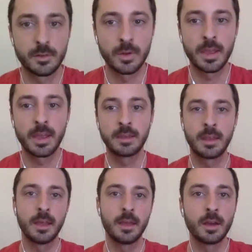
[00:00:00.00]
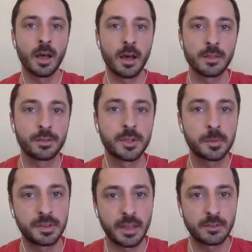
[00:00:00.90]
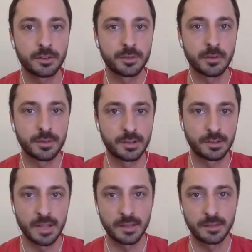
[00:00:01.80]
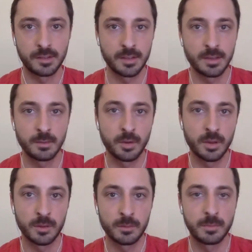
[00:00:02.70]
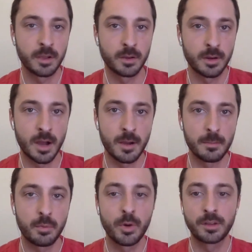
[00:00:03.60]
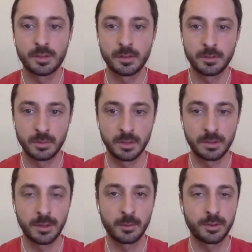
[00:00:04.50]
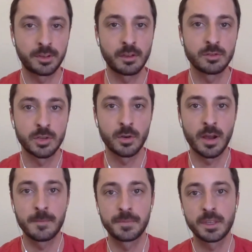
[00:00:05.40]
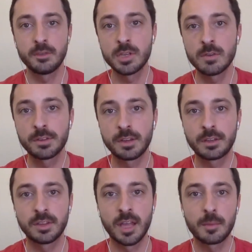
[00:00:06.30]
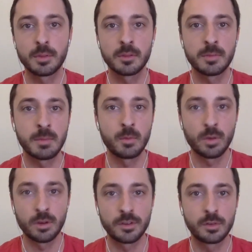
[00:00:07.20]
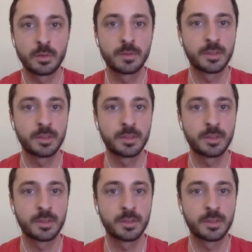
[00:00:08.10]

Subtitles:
great. And those substantial services, that's one of the bigger points on deciding what schedule you're on. Can you give us an example of maybe one or two of